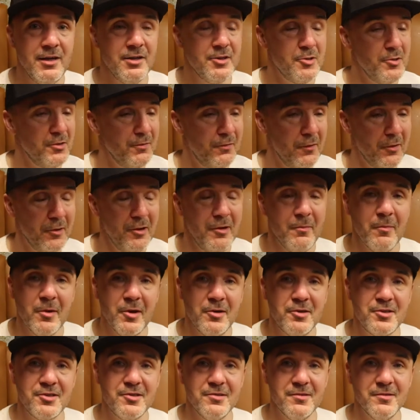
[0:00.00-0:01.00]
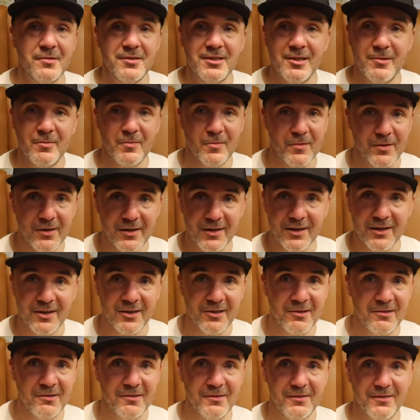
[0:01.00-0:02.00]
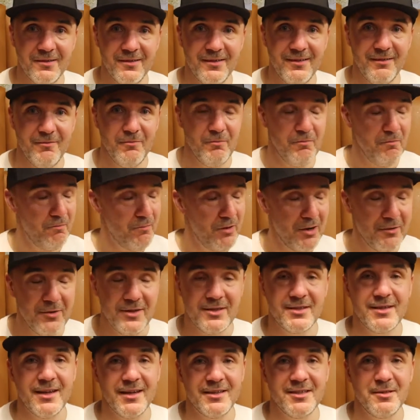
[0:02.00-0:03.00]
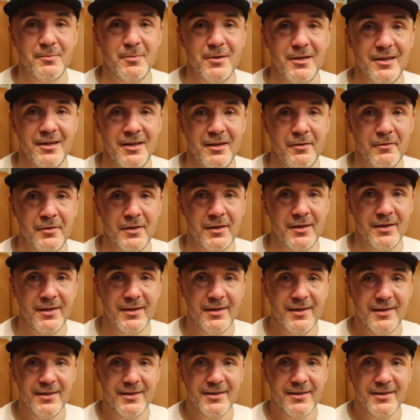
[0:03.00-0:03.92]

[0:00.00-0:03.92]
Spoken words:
She was very emotional, didn't want to go, very sad to be leaving.